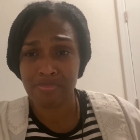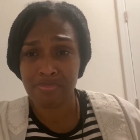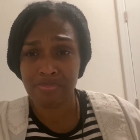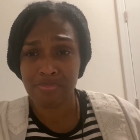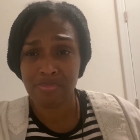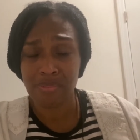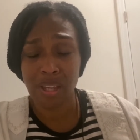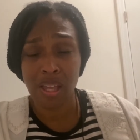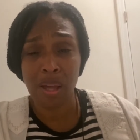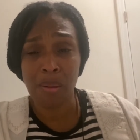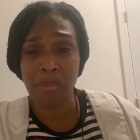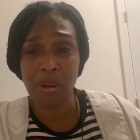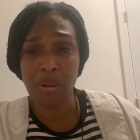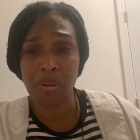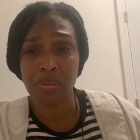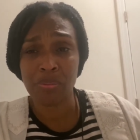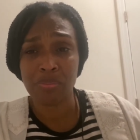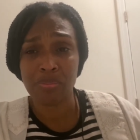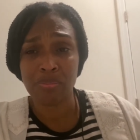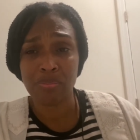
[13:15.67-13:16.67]
Come on.
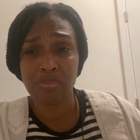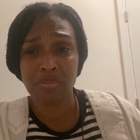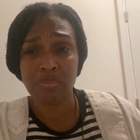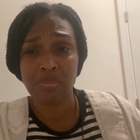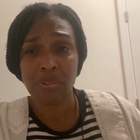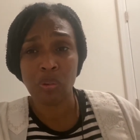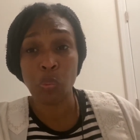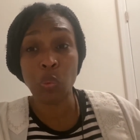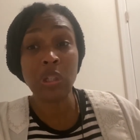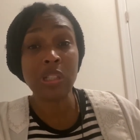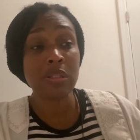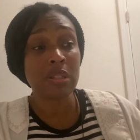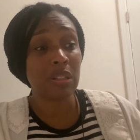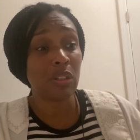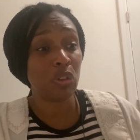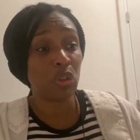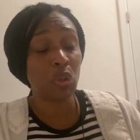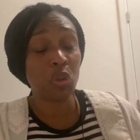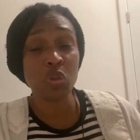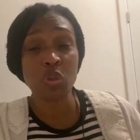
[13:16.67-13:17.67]
We still
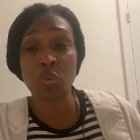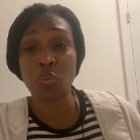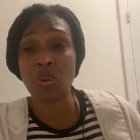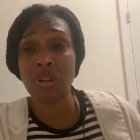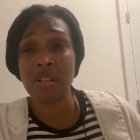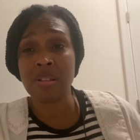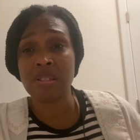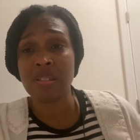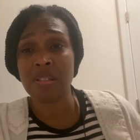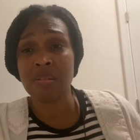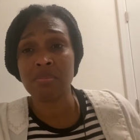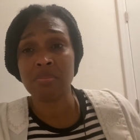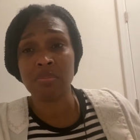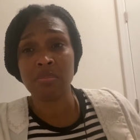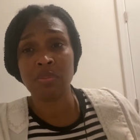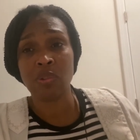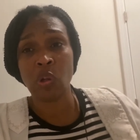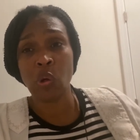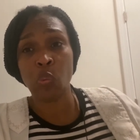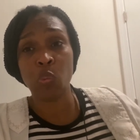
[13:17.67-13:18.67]
use wisdom.
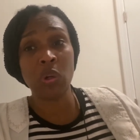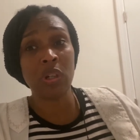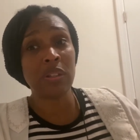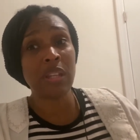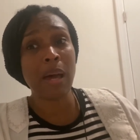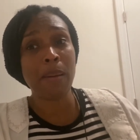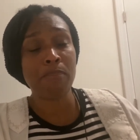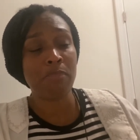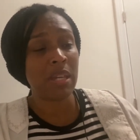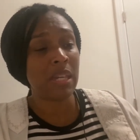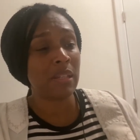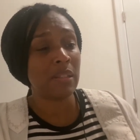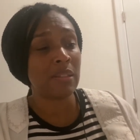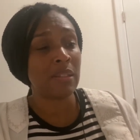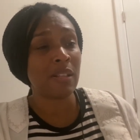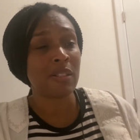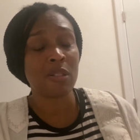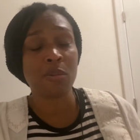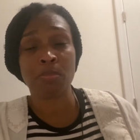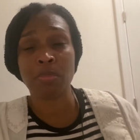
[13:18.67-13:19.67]
We're not being
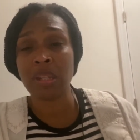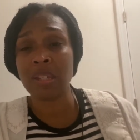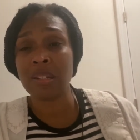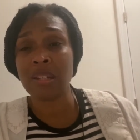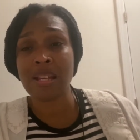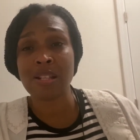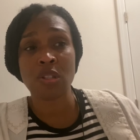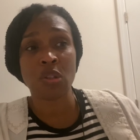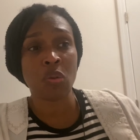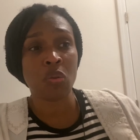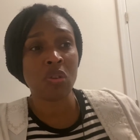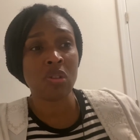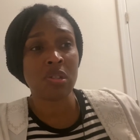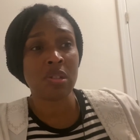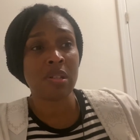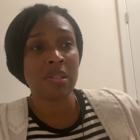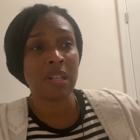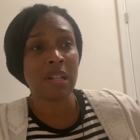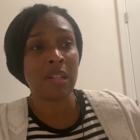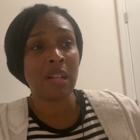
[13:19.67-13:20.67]
disobedient as Christians
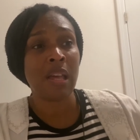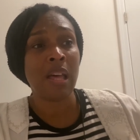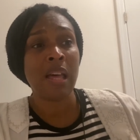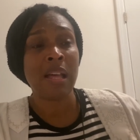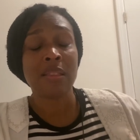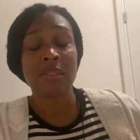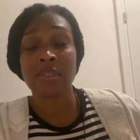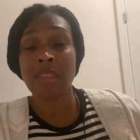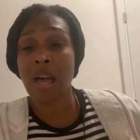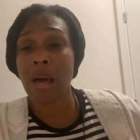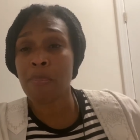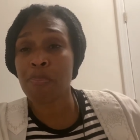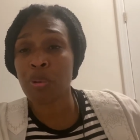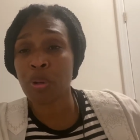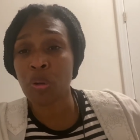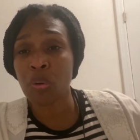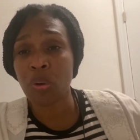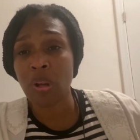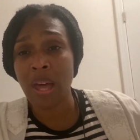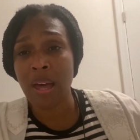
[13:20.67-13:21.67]
and not put
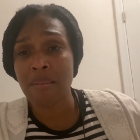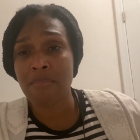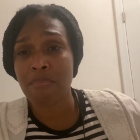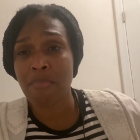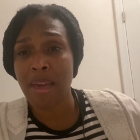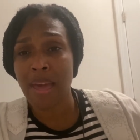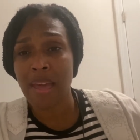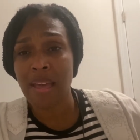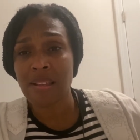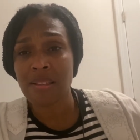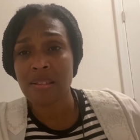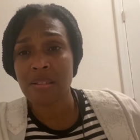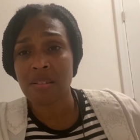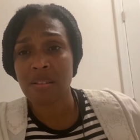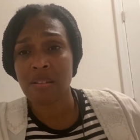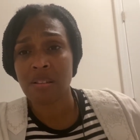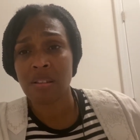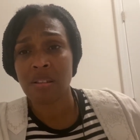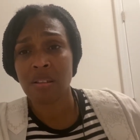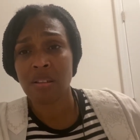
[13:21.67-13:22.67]
on our mask.
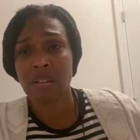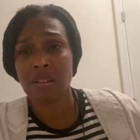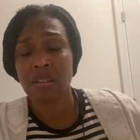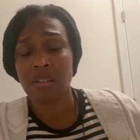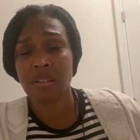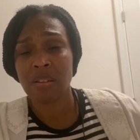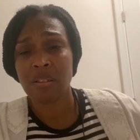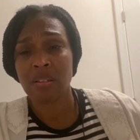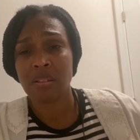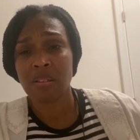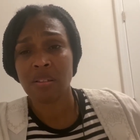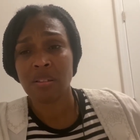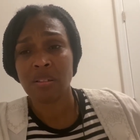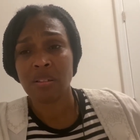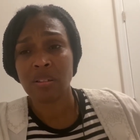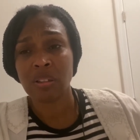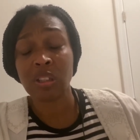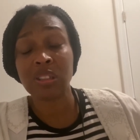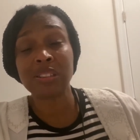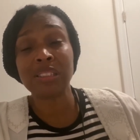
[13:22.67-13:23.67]

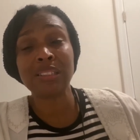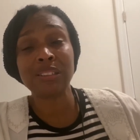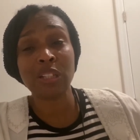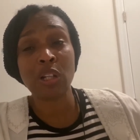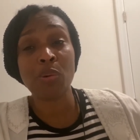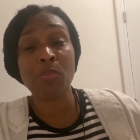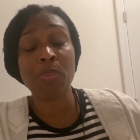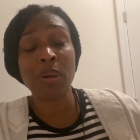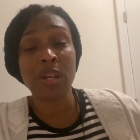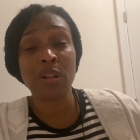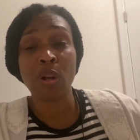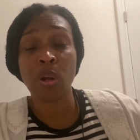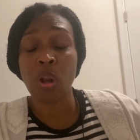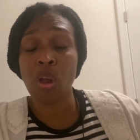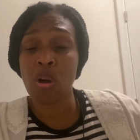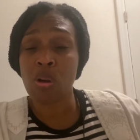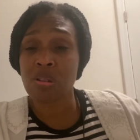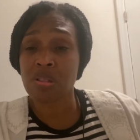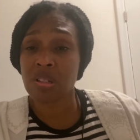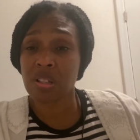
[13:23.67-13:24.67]
Because he said, obey the
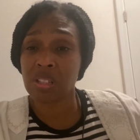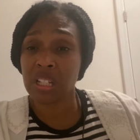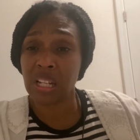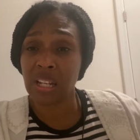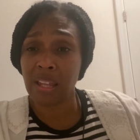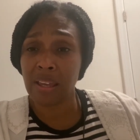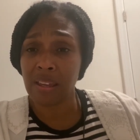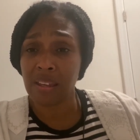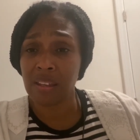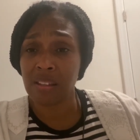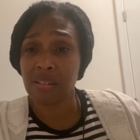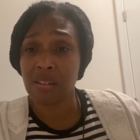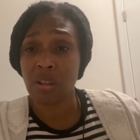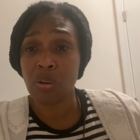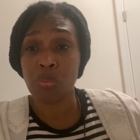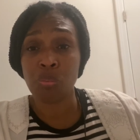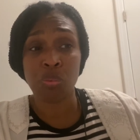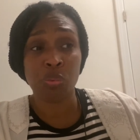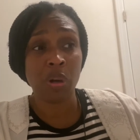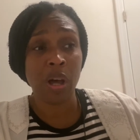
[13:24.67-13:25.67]
laws of the land.
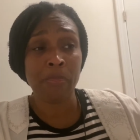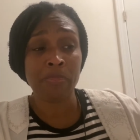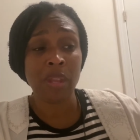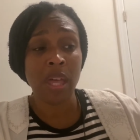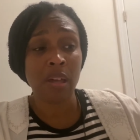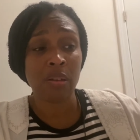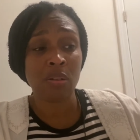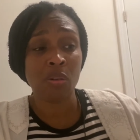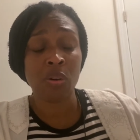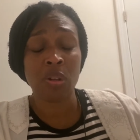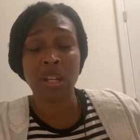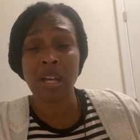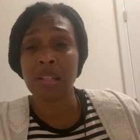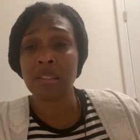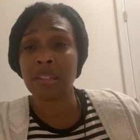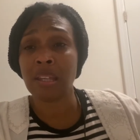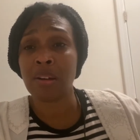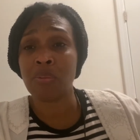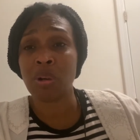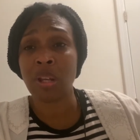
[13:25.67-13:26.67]
I'm not going out
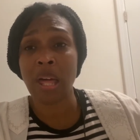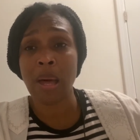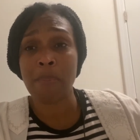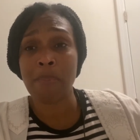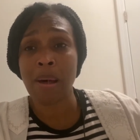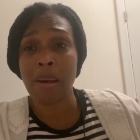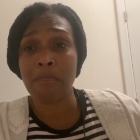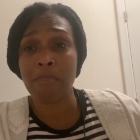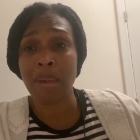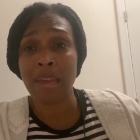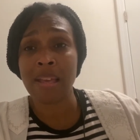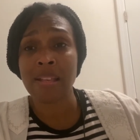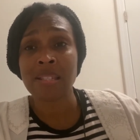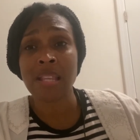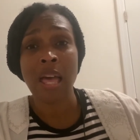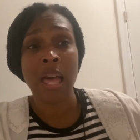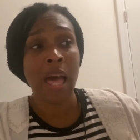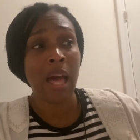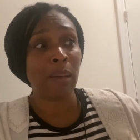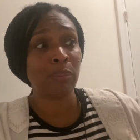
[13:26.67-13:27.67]
there without my mask.
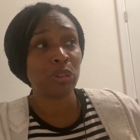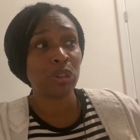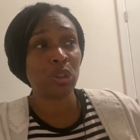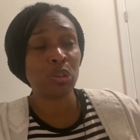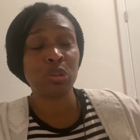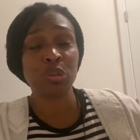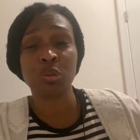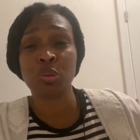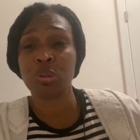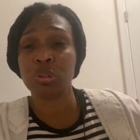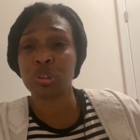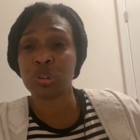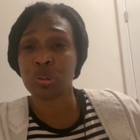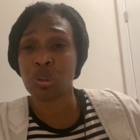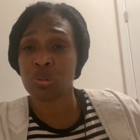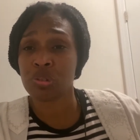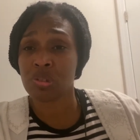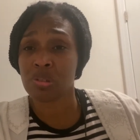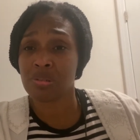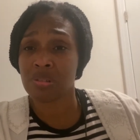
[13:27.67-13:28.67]
I'm still doing
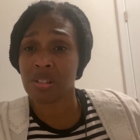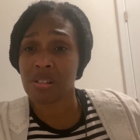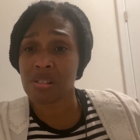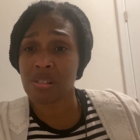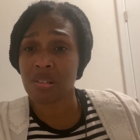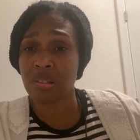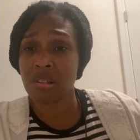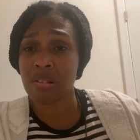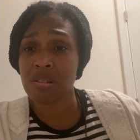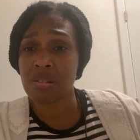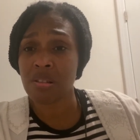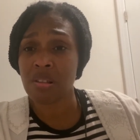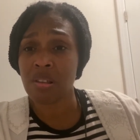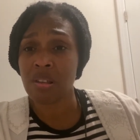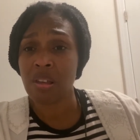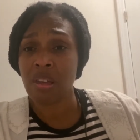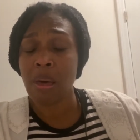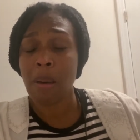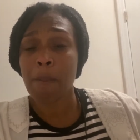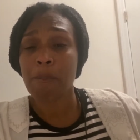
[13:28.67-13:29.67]
social distancing.
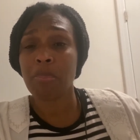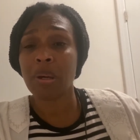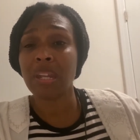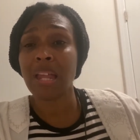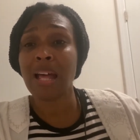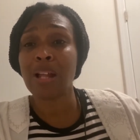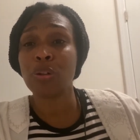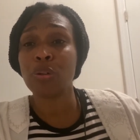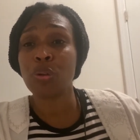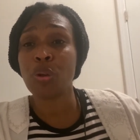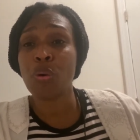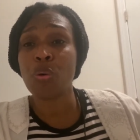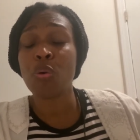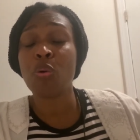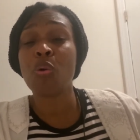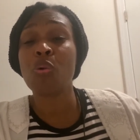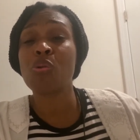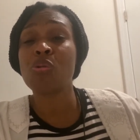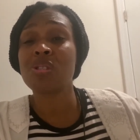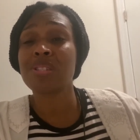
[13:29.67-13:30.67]
But I know
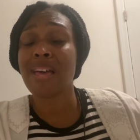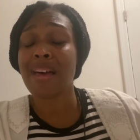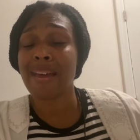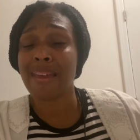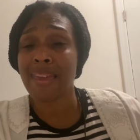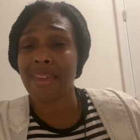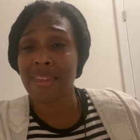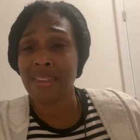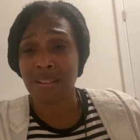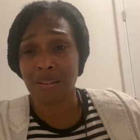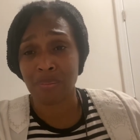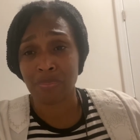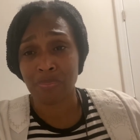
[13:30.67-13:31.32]
whose I am.